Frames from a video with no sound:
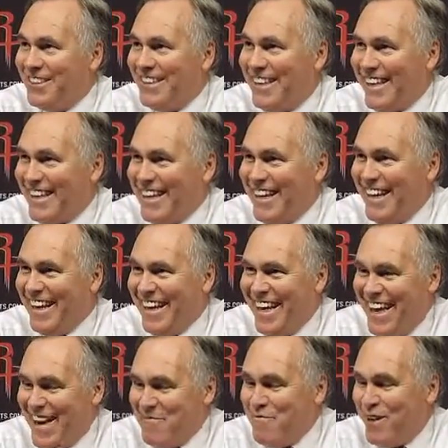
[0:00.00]

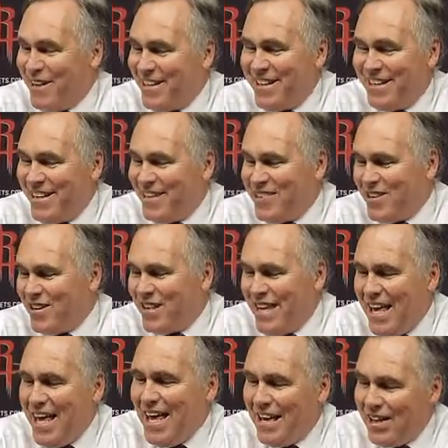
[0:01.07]
But, they're,
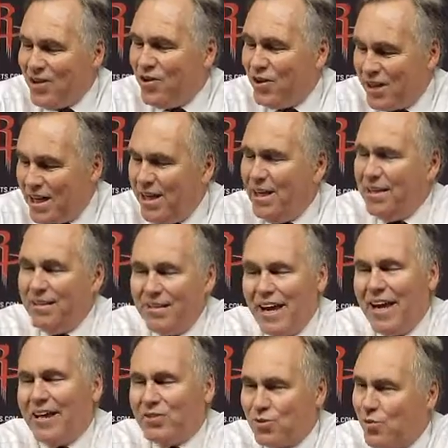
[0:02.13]
you know, again,
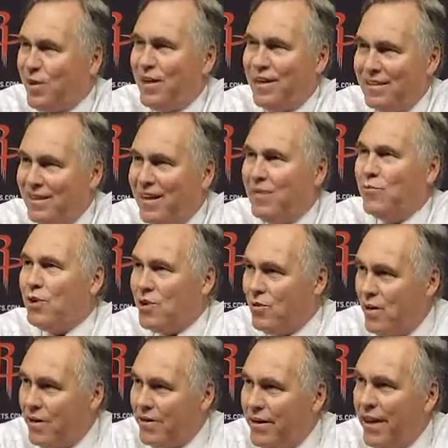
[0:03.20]
hey, it's a win, and we go
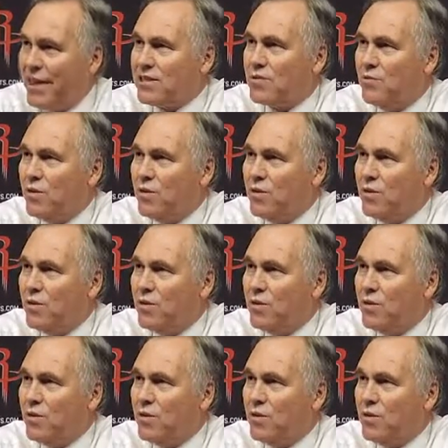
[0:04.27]
on the next one.